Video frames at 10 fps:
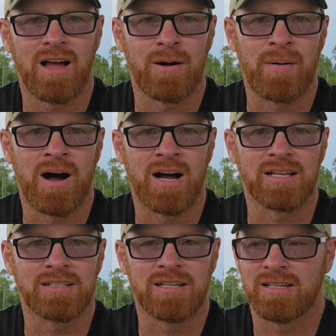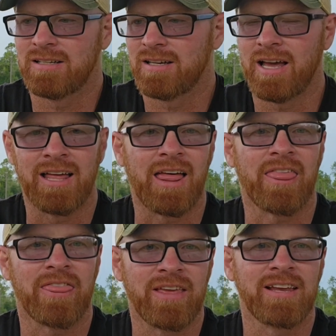I'm hot, and I
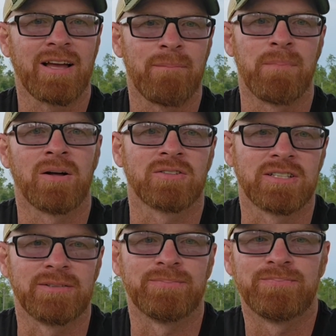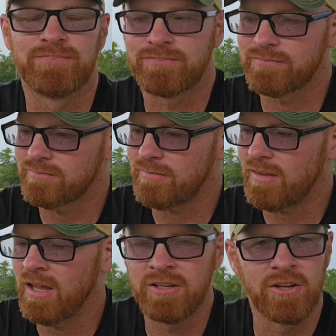think I'm melting
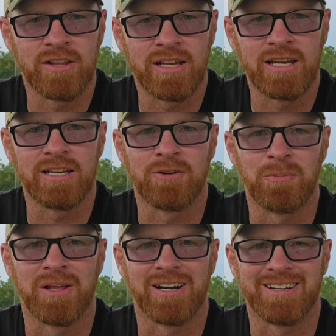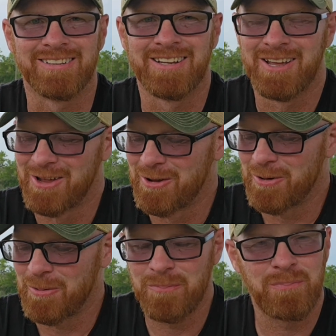due to the heat and humidity,
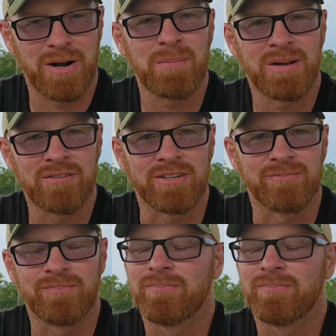but I'm living.